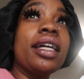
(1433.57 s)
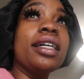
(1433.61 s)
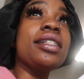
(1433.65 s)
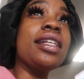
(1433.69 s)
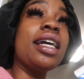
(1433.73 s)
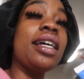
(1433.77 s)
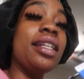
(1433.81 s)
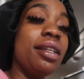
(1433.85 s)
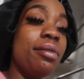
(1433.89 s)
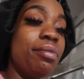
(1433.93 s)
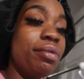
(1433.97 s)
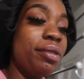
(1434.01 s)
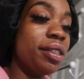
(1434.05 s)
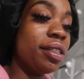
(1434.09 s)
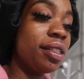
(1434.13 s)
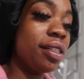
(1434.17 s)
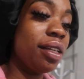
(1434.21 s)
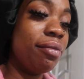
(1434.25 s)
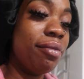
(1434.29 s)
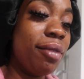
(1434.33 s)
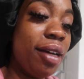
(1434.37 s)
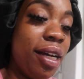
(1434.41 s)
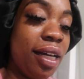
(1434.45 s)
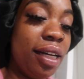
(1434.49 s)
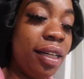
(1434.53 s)
because i did put
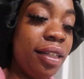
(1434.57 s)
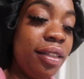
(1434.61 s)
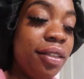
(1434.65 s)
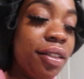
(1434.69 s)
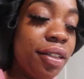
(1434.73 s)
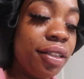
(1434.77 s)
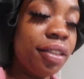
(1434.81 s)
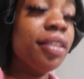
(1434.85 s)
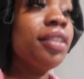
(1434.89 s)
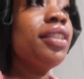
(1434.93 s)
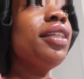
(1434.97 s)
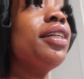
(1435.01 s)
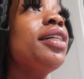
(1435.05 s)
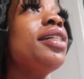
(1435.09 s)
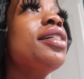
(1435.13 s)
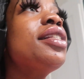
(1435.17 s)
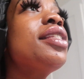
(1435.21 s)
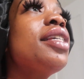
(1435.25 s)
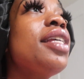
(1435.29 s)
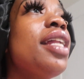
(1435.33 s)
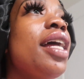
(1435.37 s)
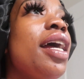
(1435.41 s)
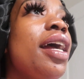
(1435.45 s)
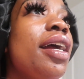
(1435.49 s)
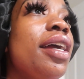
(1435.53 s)
some on earlier
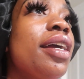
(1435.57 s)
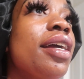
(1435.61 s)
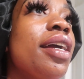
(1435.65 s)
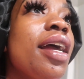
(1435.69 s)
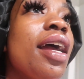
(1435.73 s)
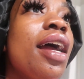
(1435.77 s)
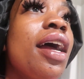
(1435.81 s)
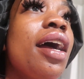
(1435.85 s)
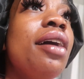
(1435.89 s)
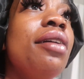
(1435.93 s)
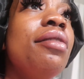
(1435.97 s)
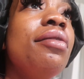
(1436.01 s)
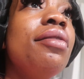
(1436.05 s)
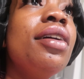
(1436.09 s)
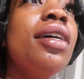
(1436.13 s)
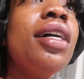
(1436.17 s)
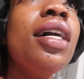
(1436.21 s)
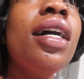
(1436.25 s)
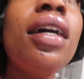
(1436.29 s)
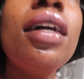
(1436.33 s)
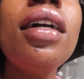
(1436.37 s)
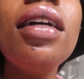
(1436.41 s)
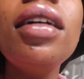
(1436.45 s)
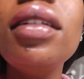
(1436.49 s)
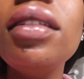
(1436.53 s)
today
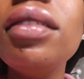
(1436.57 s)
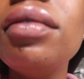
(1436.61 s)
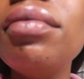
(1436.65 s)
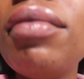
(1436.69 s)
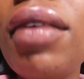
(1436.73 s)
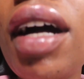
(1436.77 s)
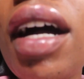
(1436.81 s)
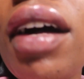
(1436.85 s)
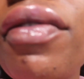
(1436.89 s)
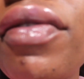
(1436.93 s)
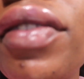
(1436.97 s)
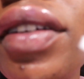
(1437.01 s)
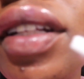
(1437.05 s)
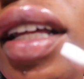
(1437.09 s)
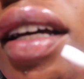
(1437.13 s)
um i feel